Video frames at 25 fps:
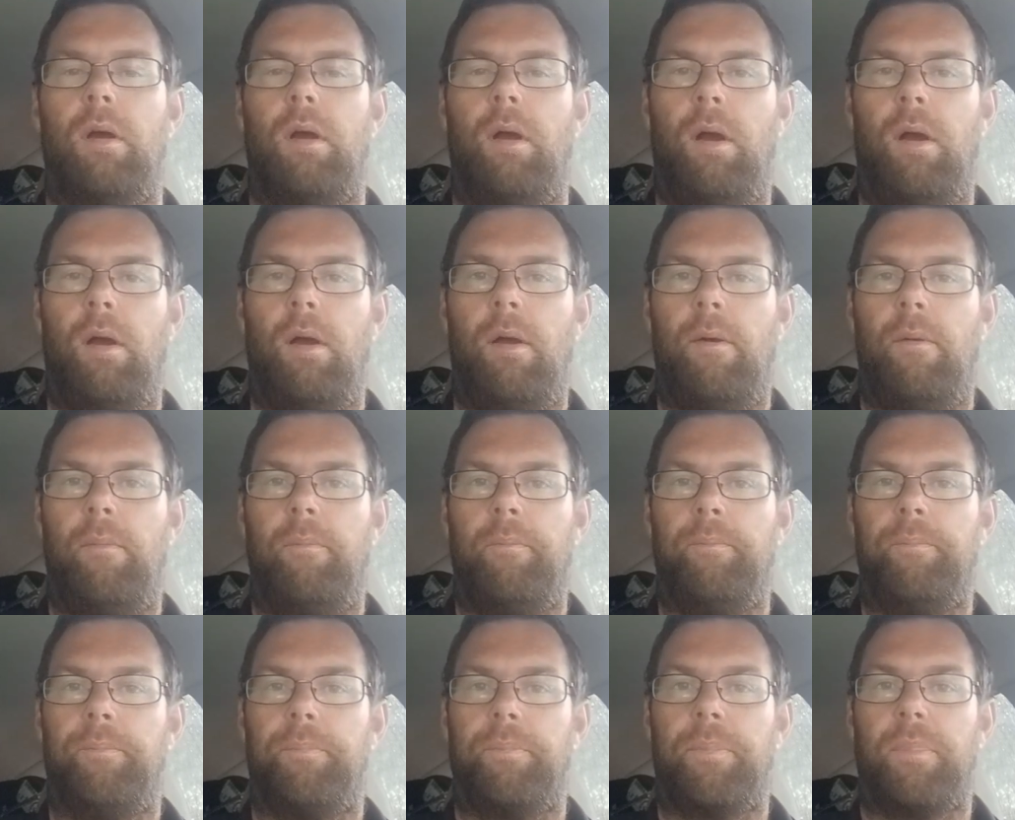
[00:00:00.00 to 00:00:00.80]

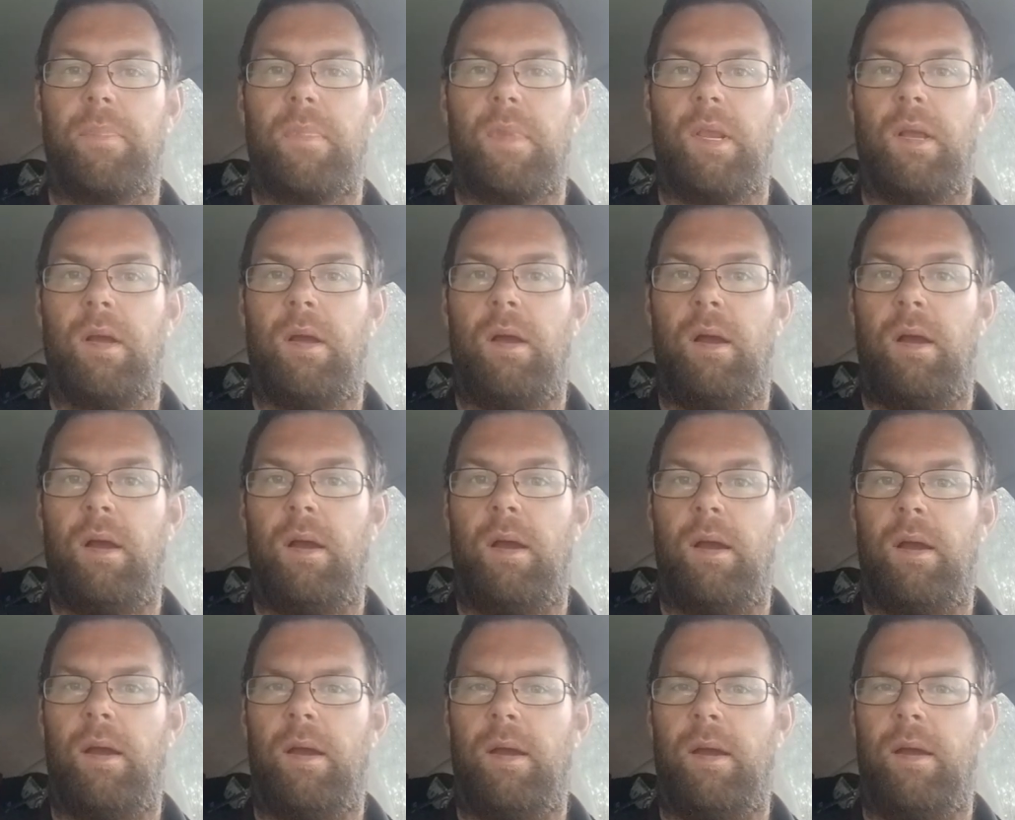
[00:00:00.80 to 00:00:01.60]

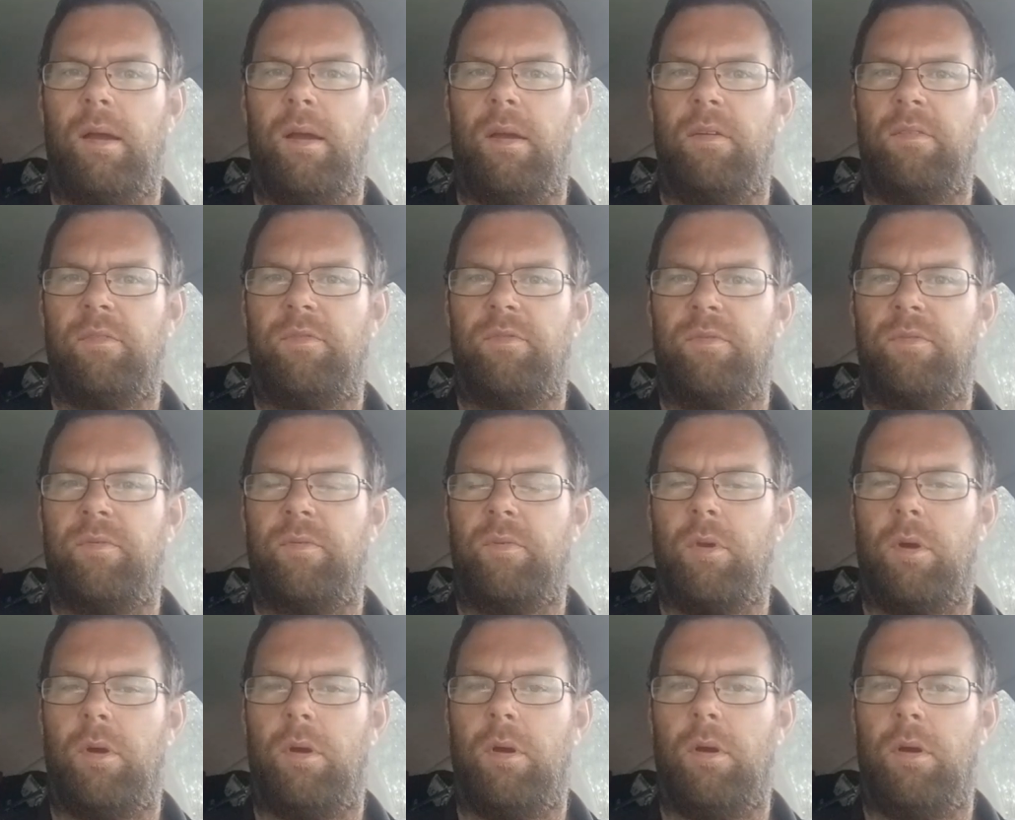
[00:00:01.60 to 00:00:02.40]
I've
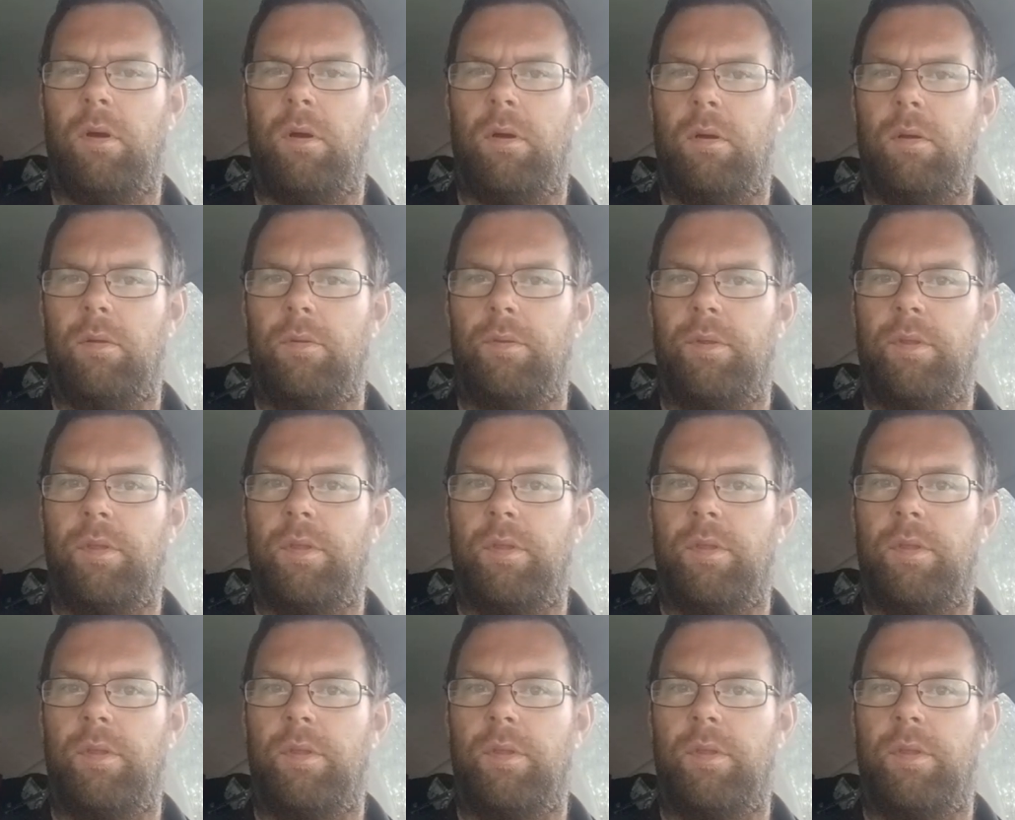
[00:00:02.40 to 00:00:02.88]
got